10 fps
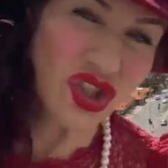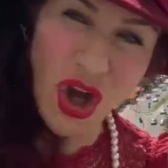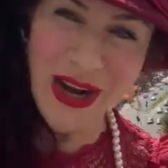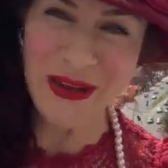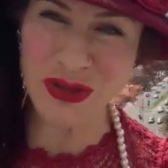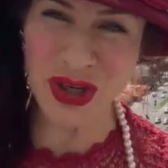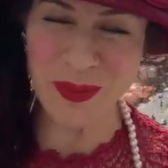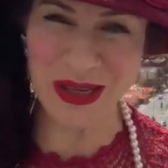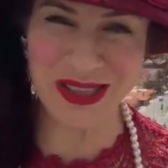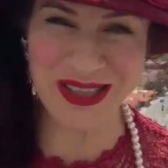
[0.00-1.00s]
not have too
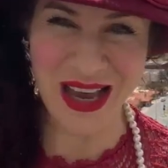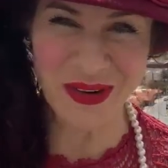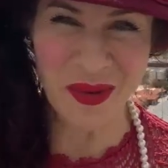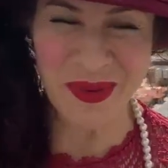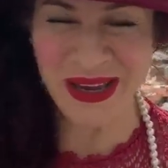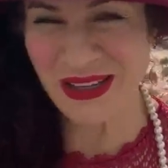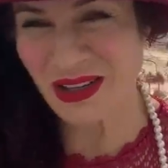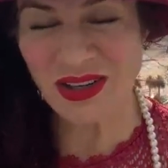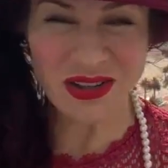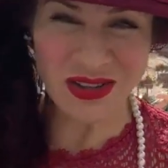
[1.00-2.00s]
much sun on me
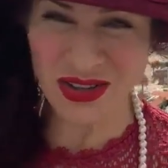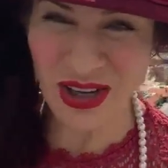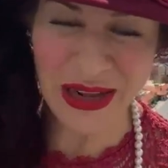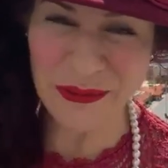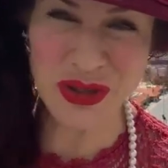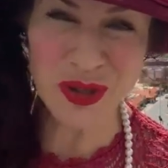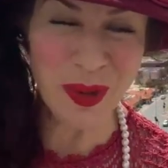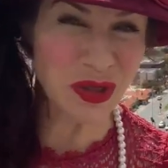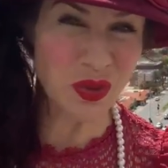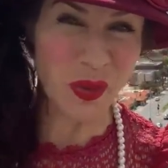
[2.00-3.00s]
and not have too much